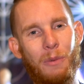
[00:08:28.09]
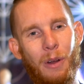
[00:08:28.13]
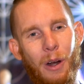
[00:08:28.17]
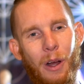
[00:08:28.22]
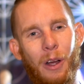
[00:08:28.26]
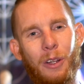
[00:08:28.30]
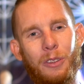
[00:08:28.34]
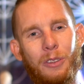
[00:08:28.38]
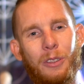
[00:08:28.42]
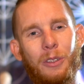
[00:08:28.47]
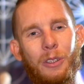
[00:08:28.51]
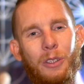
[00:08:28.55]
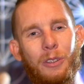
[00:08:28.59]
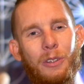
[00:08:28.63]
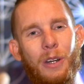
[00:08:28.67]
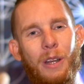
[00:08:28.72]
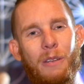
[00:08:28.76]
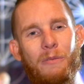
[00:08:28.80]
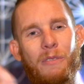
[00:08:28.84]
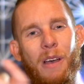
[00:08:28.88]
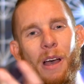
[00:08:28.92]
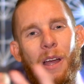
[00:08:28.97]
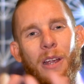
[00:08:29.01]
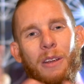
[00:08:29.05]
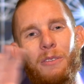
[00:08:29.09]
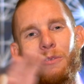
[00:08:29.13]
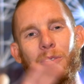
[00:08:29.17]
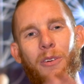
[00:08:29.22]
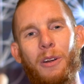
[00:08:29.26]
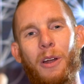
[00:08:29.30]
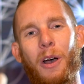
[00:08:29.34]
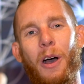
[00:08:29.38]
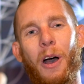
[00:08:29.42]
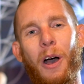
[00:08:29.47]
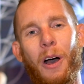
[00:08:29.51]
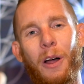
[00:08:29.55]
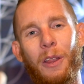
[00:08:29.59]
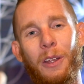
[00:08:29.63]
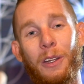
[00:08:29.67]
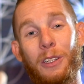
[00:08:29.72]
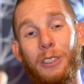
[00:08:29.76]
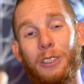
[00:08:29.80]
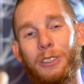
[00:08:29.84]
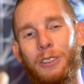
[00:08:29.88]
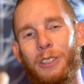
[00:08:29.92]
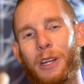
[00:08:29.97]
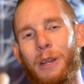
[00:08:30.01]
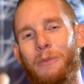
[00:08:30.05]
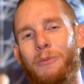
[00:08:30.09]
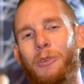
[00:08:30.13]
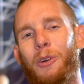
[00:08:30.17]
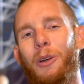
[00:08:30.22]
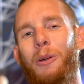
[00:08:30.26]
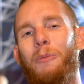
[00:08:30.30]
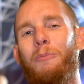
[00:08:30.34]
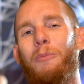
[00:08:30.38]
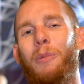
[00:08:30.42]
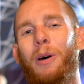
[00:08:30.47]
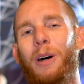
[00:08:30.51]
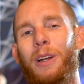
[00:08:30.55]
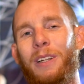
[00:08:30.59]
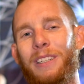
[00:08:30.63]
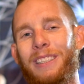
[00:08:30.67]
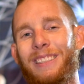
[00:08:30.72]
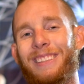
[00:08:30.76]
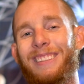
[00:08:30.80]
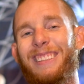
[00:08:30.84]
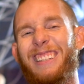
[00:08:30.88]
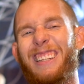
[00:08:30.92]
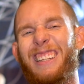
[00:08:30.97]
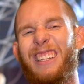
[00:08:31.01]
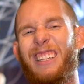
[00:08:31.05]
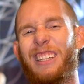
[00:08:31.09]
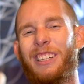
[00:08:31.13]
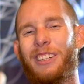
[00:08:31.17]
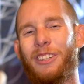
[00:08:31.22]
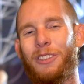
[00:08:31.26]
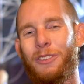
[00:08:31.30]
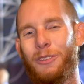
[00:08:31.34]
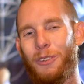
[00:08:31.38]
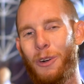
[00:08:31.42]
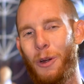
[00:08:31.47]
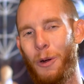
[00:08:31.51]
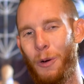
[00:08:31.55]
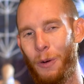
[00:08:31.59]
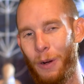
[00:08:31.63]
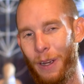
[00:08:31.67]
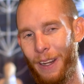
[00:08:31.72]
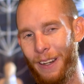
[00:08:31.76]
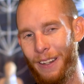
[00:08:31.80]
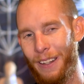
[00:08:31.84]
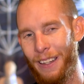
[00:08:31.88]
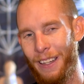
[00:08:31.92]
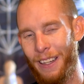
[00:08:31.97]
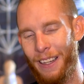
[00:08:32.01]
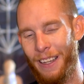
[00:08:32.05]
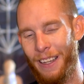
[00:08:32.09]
but also create value for others, create more abundance, and then grow it?